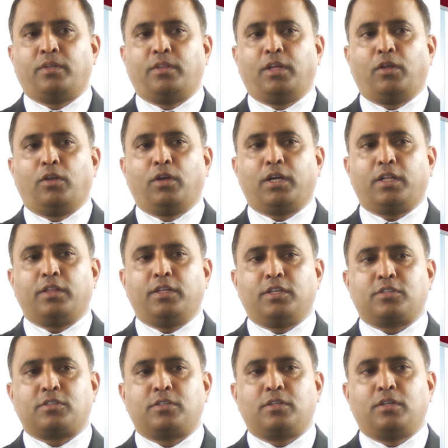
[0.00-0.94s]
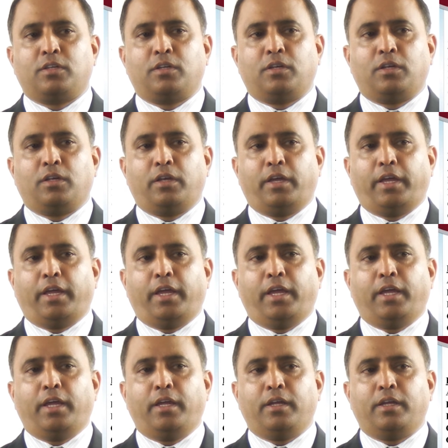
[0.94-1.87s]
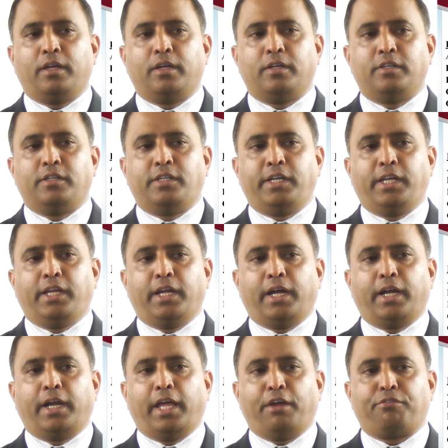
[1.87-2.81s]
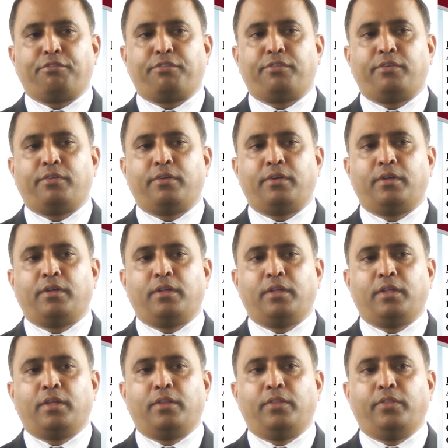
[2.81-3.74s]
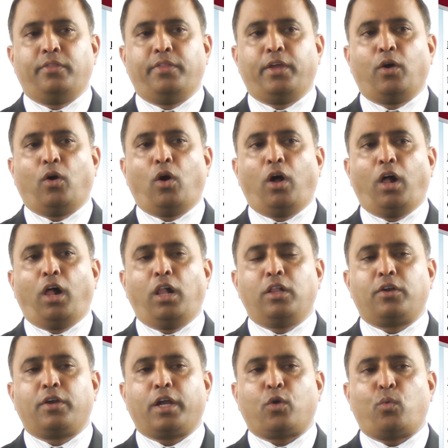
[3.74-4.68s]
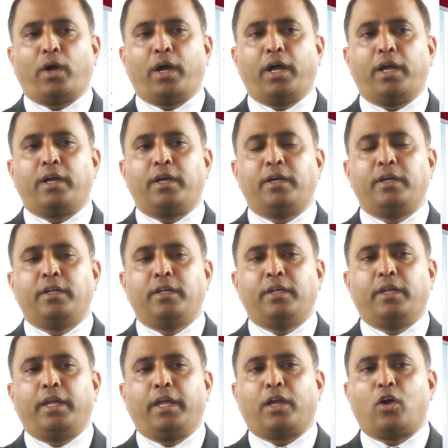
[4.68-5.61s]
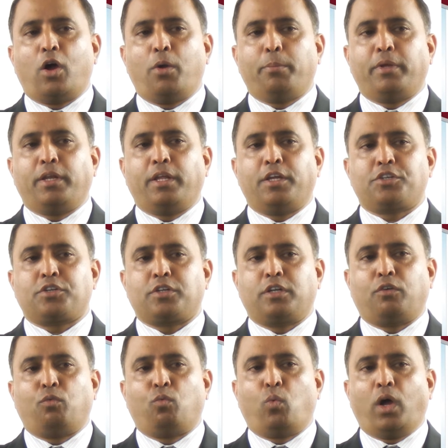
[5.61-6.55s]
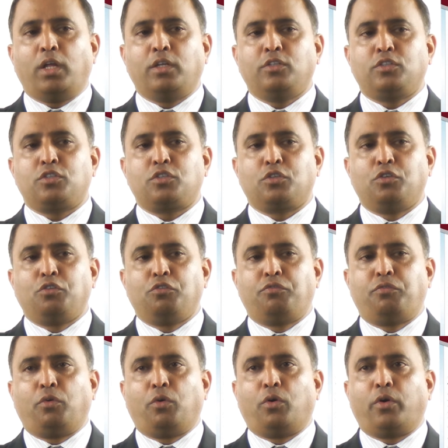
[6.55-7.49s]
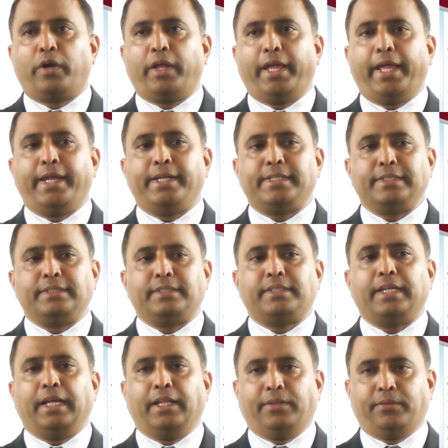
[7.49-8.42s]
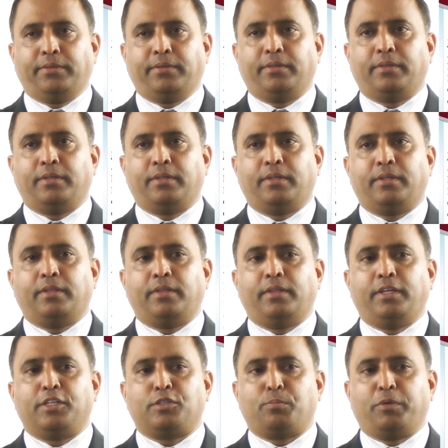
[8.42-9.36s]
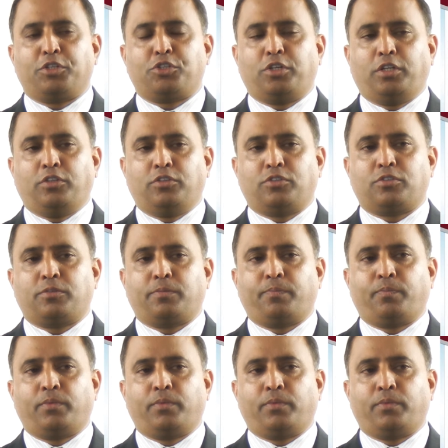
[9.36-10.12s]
Now look at this. A, D, and F. They all require a combination of 1, 2, 4, 8, and 10, these machines.